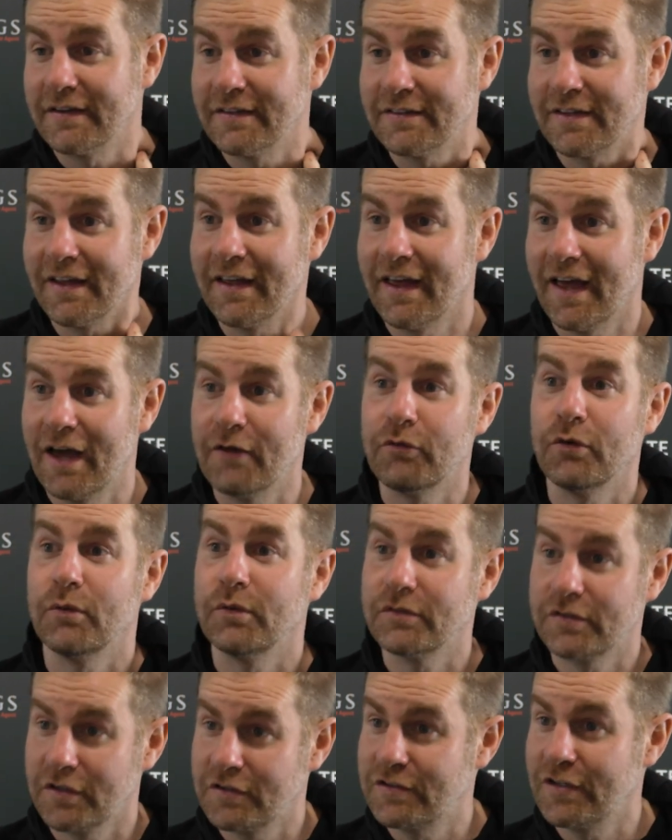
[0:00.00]
is that everyone
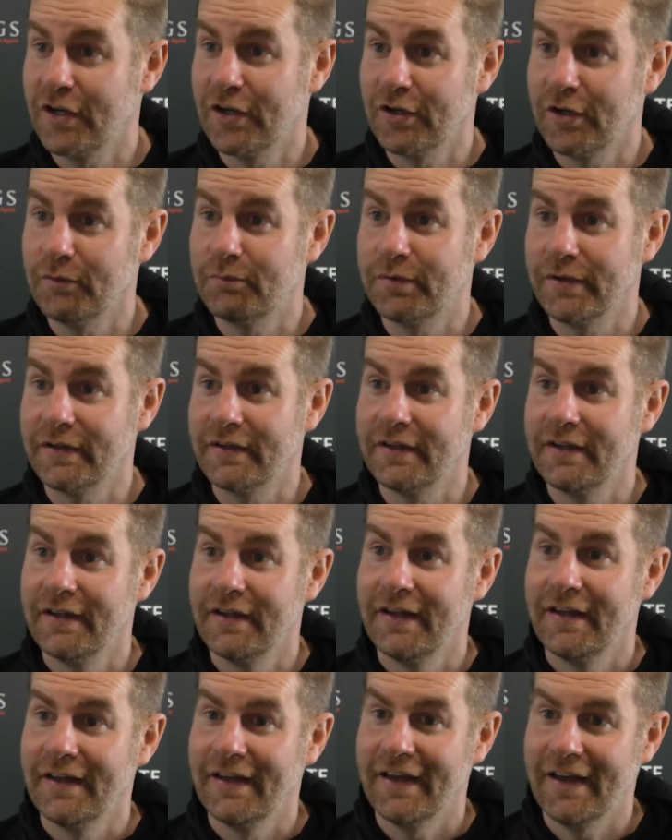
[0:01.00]
wants to turn up
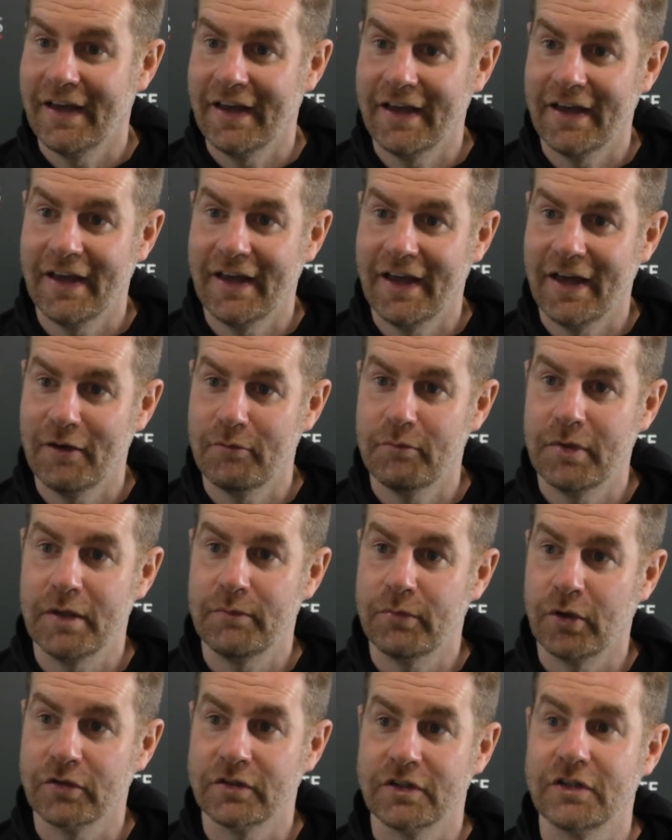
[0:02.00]
and
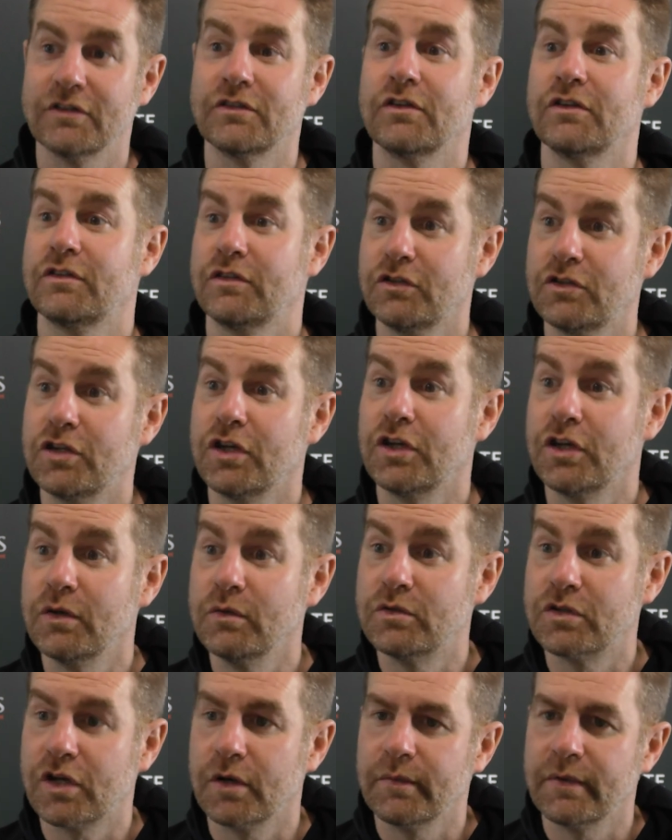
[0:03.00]
beat Bolton because they're such a
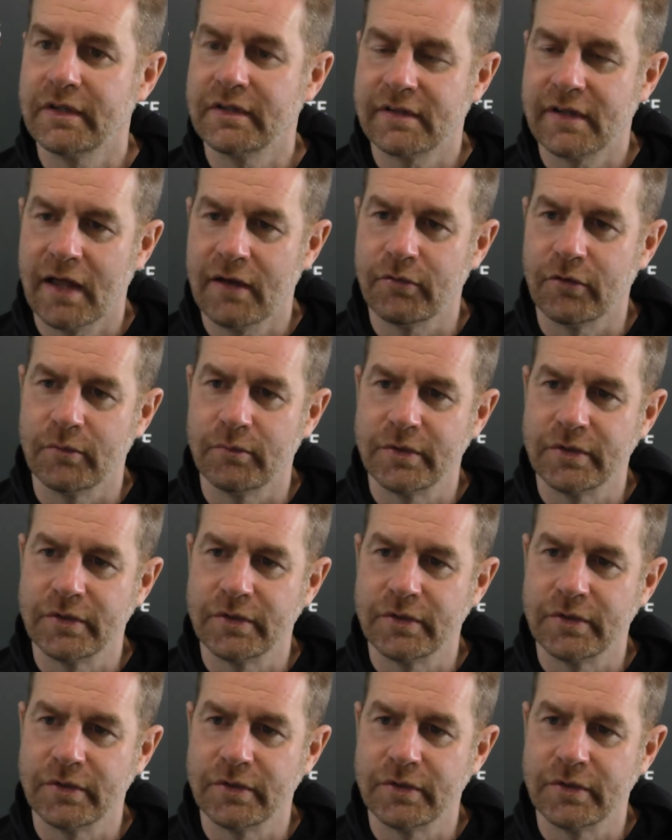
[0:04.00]
huge club at this level.